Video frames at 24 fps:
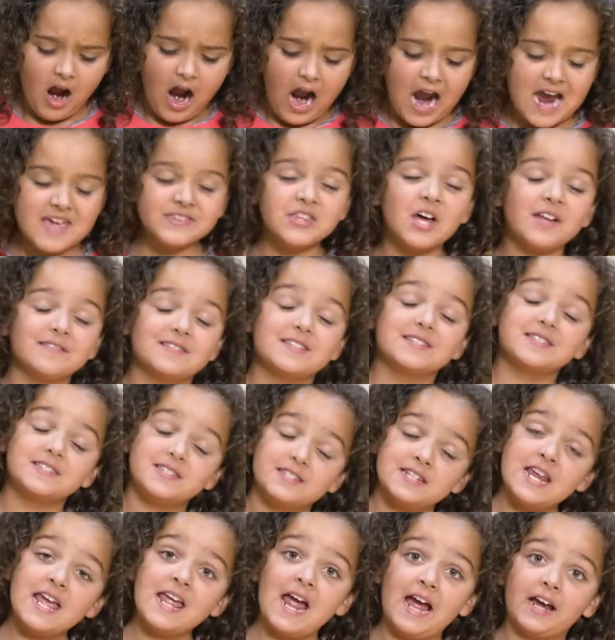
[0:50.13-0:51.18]
I thought
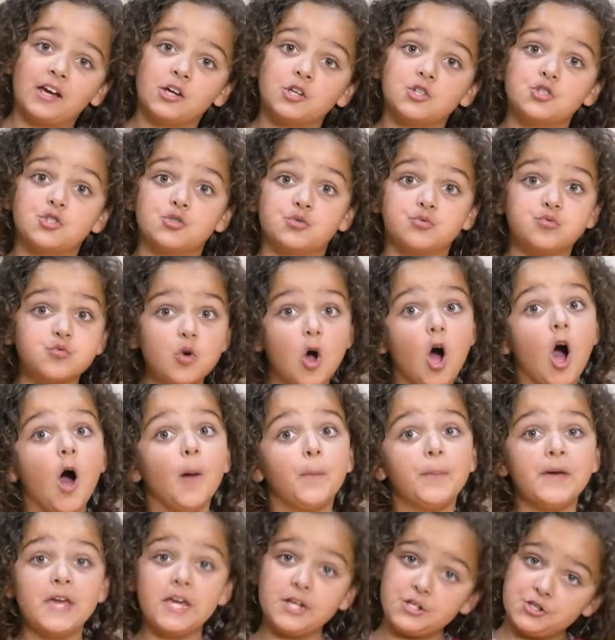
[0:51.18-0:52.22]
today I could draw
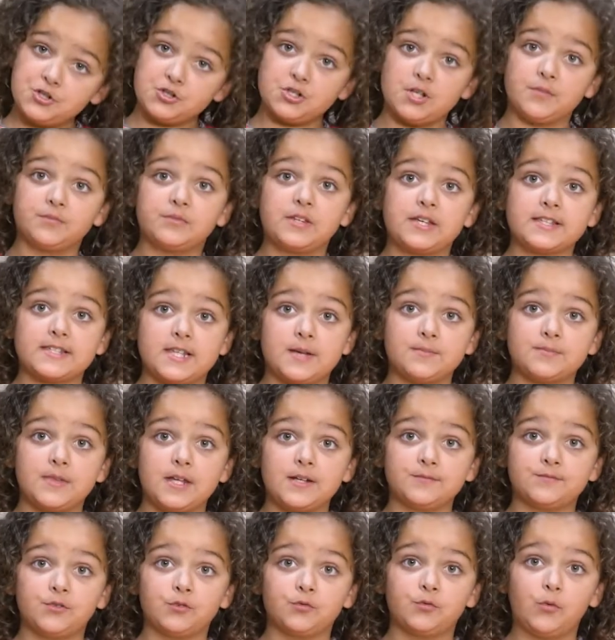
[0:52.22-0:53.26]
pictures of things I'm
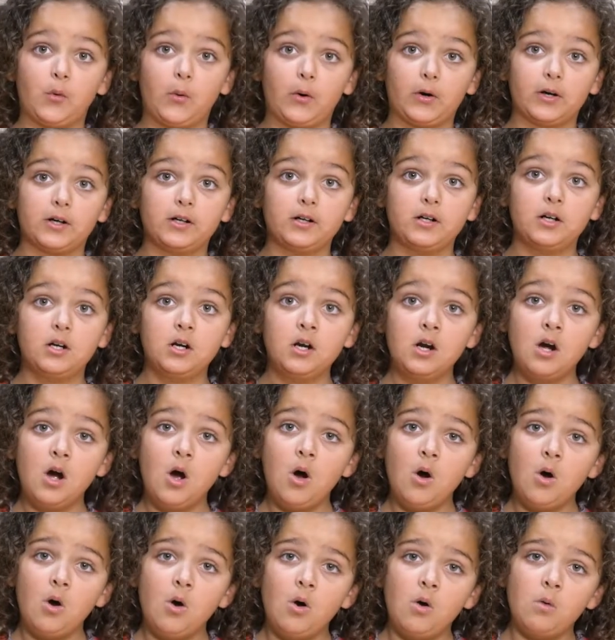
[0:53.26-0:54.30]
thankful for.
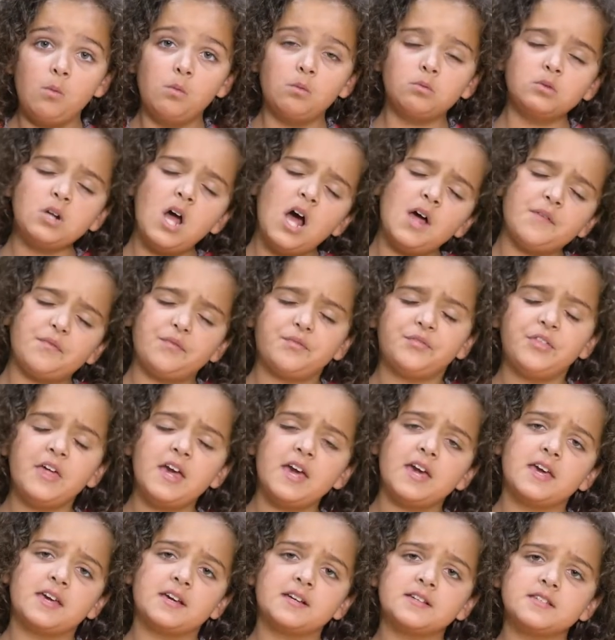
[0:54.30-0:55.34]
Well, not
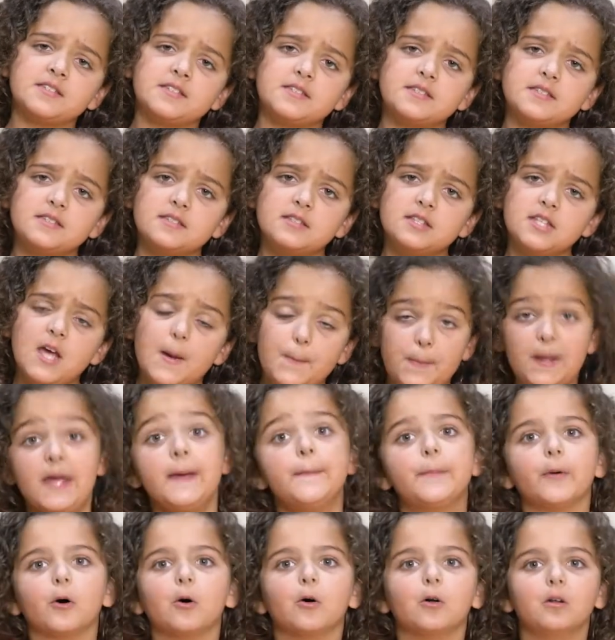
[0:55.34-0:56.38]
things,
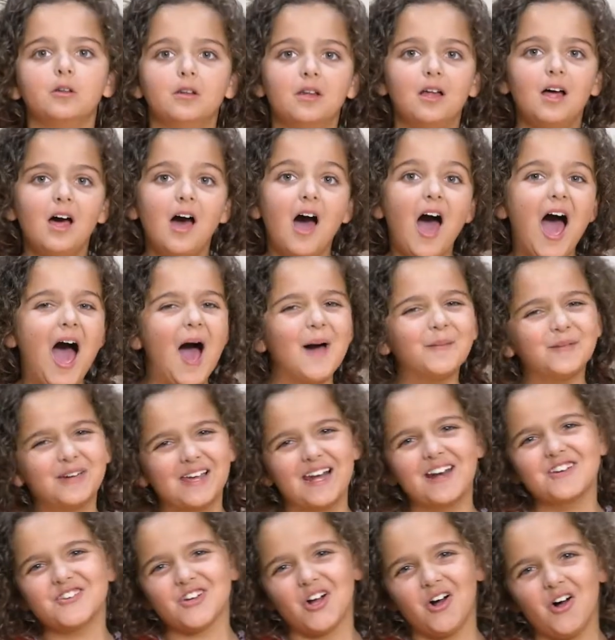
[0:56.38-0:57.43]
people. I'm
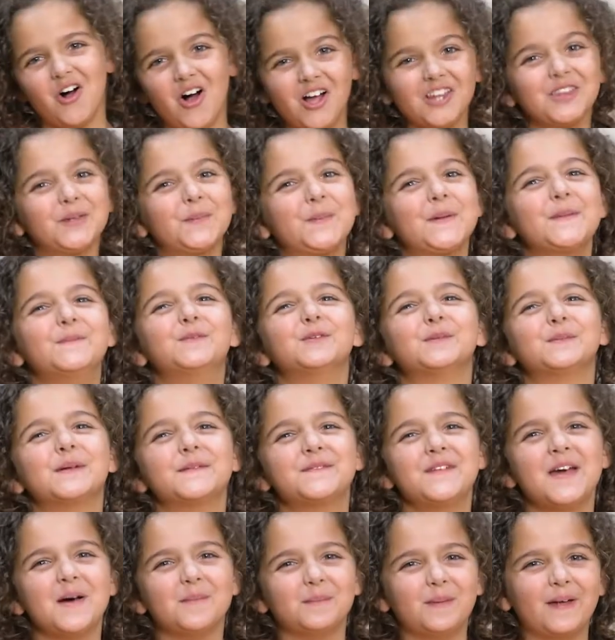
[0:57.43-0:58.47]
gonna draw all the people in my
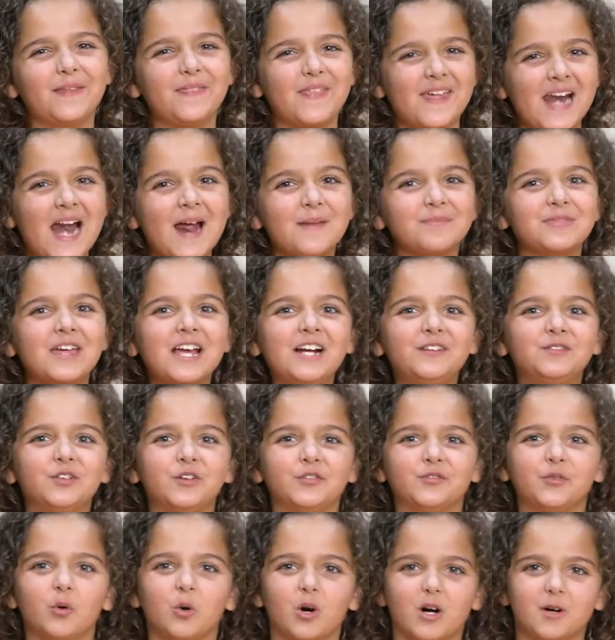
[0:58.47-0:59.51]
family that I'm
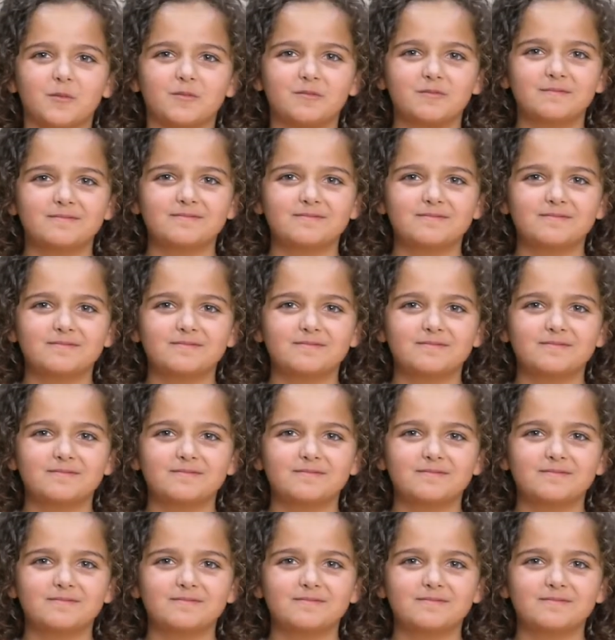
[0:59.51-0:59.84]
thankful for.